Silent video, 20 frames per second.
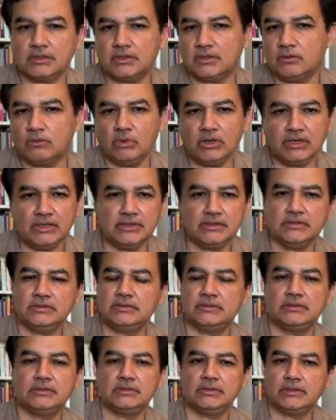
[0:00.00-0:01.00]
One
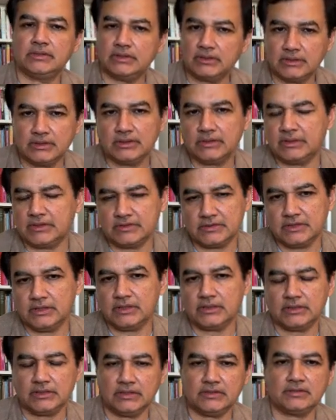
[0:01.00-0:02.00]
is
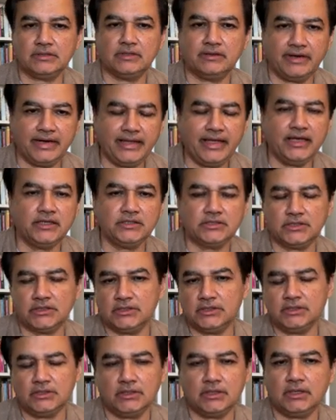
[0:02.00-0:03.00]
the
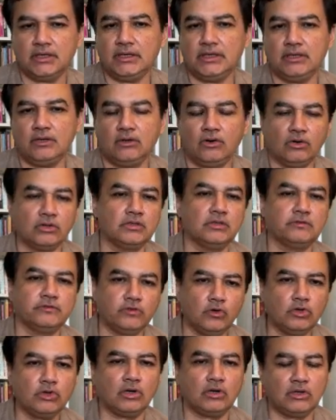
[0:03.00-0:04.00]
radiation or the
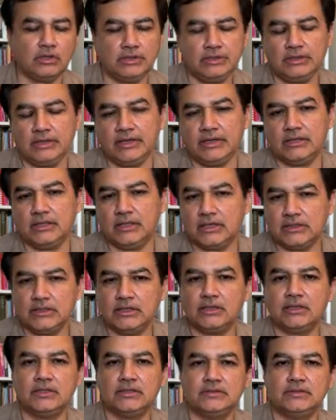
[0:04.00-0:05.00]
photon, and the
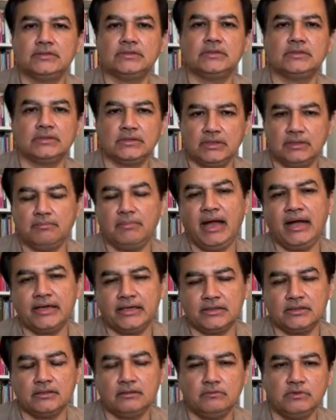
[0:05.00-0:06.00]
other is the
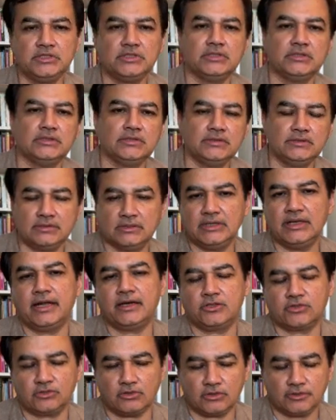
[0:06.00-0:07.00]
matter, which is
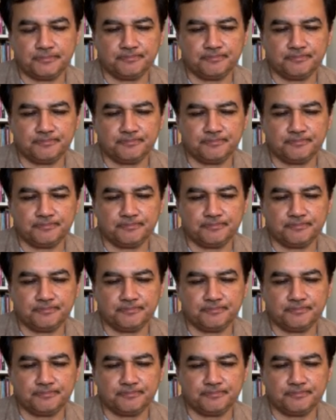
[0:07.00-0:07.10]
electron.